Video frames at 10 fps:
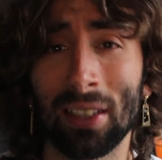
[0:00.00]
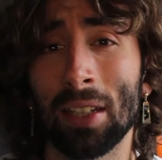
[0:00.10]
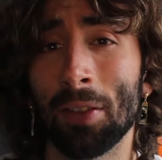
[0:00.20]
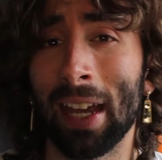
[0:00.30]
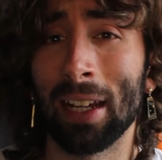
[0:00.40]
it's
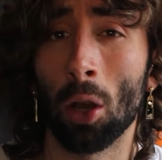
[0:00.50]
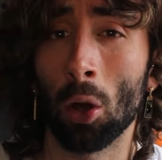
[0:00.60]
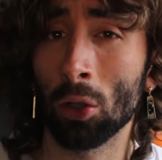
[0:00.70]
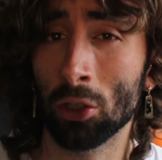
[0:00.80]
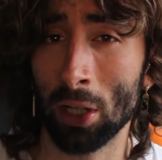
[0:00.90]
either a
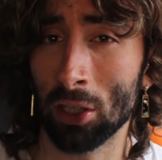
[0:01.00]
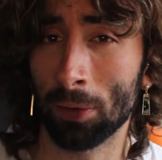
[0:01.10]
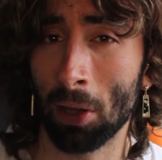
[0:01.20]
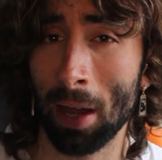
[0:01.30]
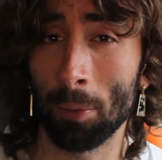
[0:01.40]
long stretch
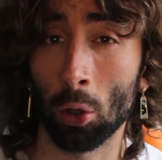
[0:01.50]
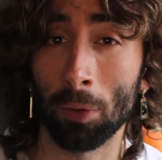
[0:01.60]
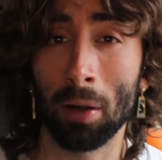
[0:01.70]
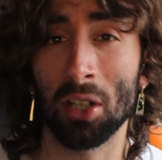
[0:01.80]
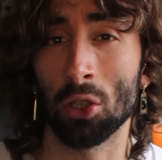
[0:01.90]
of time or a
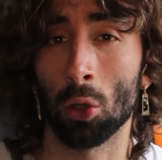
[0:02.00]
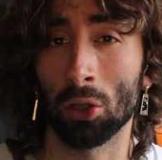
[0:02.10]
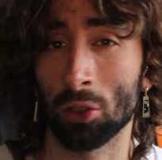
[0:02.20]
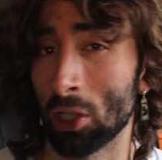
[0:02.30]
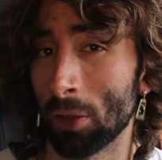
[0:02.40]
very
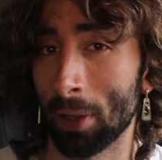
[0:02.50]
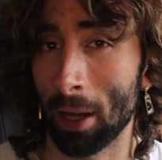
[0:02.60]
short stretch of